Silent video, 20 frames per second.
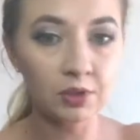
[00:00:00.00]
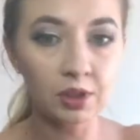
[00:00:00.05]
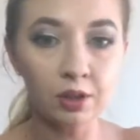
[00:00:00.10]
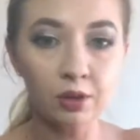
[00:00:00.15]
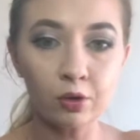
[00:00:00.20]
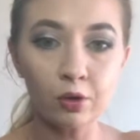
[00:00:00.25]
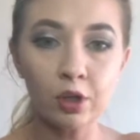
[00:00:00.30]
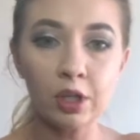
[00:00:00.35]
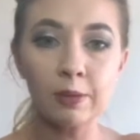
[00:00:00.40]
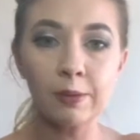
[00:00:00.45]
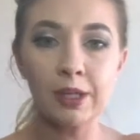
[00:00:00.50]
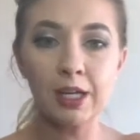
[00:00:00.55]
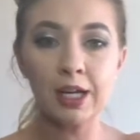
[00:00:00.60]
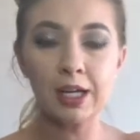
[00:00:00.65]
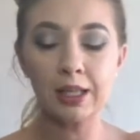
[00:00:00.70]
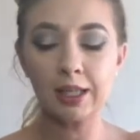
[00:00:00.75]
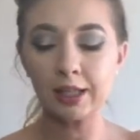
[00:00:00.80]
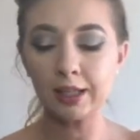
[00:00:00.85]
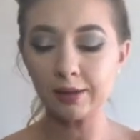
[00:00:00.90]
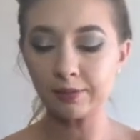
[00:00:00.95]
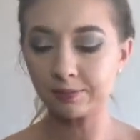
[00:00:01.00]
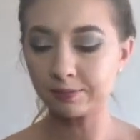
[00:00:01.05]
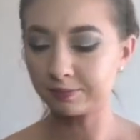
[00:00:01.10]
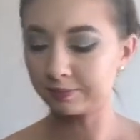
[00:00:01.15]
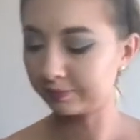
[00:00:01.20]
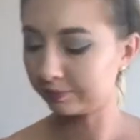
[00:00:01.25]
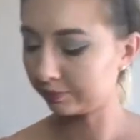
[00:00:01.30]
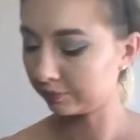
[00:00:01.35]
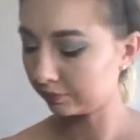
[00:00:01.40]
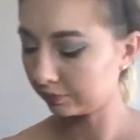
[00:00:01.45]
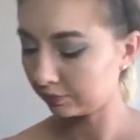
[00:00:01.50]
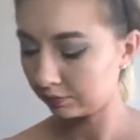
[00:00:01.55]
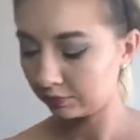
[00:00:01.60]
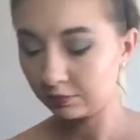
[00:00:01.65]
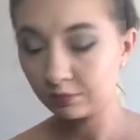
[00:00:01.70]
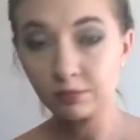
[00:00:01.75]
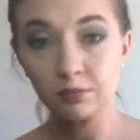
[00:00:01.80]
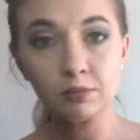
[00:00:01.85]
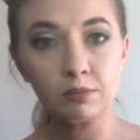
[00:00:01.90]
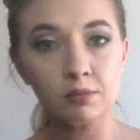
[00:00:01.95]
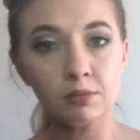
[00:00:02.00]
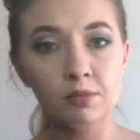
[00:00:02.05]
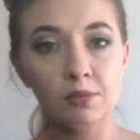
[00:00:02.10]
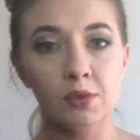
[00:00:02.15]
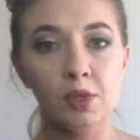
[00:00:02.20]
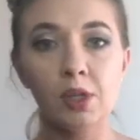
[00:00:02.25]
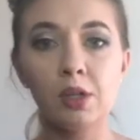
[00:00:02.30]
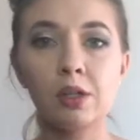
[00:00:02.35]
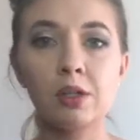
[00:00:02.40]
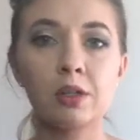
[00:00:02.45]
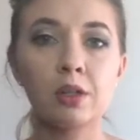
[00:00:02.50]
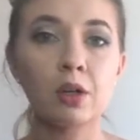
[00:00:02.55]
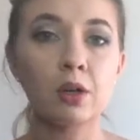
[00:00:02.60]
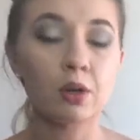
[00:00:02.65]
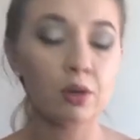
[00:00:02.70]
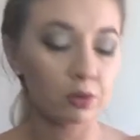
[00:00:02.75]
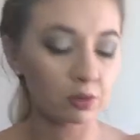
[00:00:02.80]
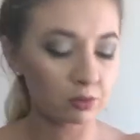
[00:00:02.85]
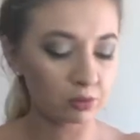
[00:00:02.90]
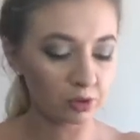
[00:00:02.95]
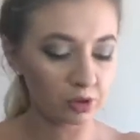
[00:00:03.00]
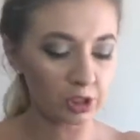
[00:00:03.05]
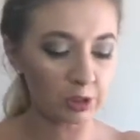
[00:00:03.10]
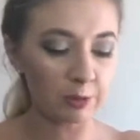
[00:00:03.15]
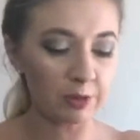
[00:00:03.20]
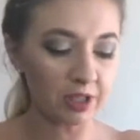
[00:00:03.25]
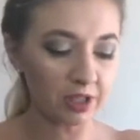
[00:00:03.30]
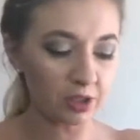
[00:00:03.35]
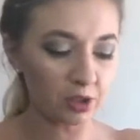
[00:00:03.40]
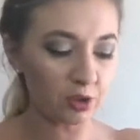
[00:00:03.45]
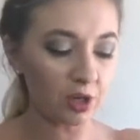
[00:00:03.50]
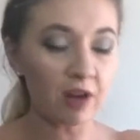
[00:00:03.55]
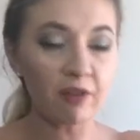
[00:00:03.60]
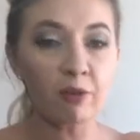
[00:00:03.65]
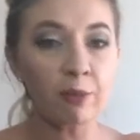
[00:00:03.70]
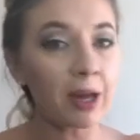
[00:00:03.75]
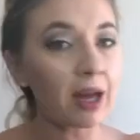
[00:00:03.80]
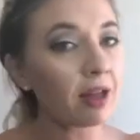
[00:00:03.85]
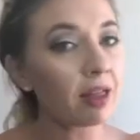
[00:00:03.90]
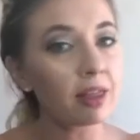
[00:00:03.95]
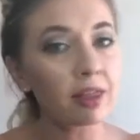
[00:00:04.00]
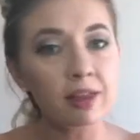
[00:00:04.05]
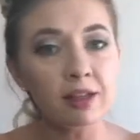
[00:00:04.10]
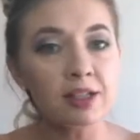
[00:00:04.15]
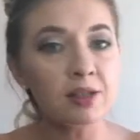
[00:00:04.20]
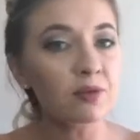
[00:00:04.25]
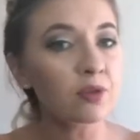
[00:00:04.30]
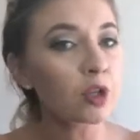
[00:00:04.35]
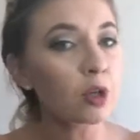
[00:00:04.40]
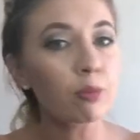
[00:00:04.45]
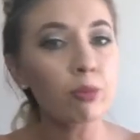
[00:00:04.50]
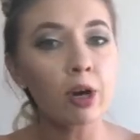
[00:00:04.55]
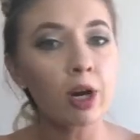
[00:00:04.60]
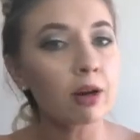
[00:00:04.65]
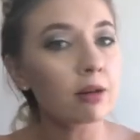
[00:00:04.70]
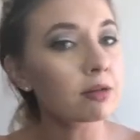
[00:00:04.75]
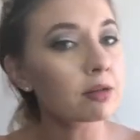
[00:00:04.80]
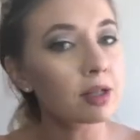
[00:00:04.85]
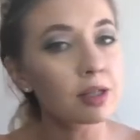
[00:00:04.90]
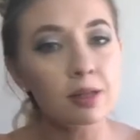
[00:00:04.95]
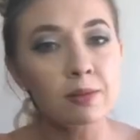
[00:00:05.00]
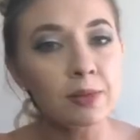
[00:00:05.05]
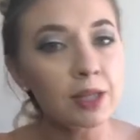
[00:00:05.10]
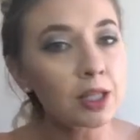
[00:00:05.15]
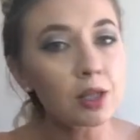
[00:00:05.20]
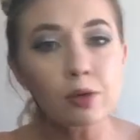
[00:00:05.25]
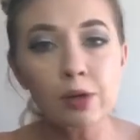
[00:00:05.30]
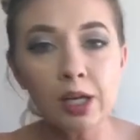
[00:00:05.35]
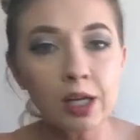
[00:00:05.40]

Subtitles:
A little creamy highlight. So just because you have a palette that's for your brows doesn't mean you